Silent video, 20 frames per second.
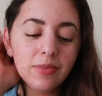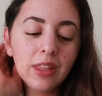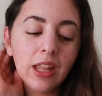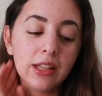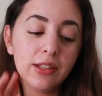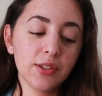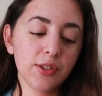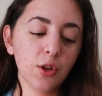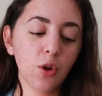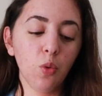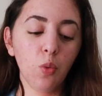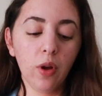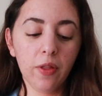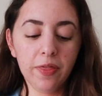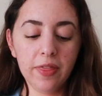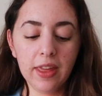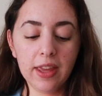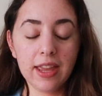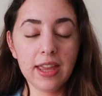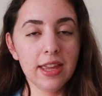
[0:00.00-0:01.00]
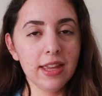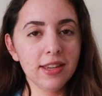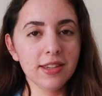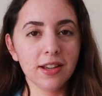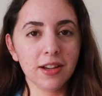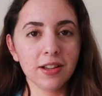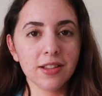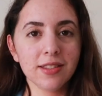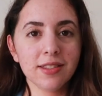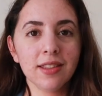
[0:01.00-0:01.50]
And so one thing he
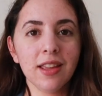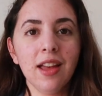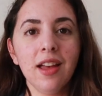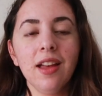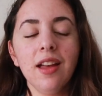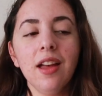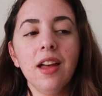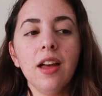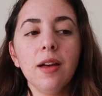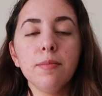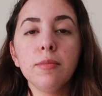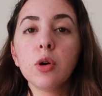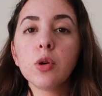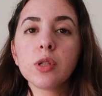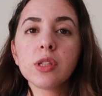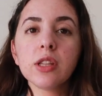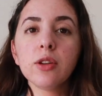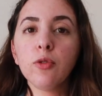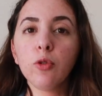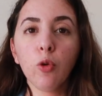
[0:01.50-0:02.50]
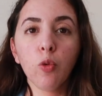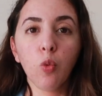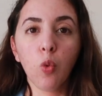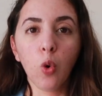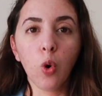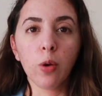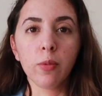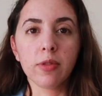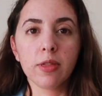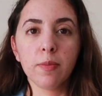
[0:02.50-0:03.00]
does, mostly for
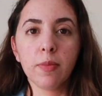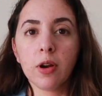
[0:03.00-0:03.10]
warmth,